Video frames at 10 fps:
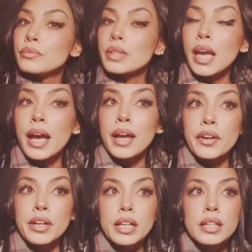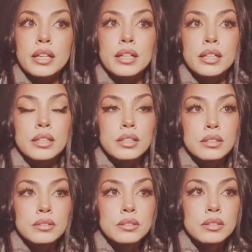Yeah, Eric, uh,
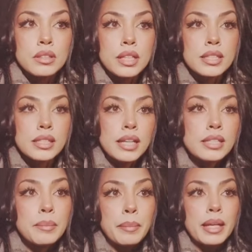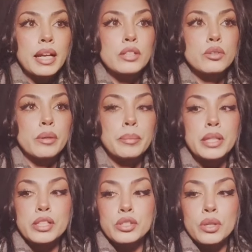said to meet at door, but
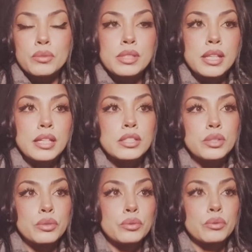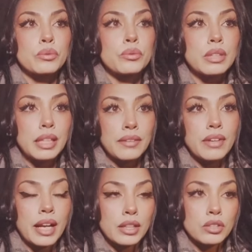his note said to leave
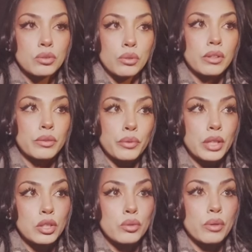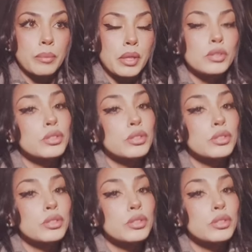it at the door and ring the doorbell.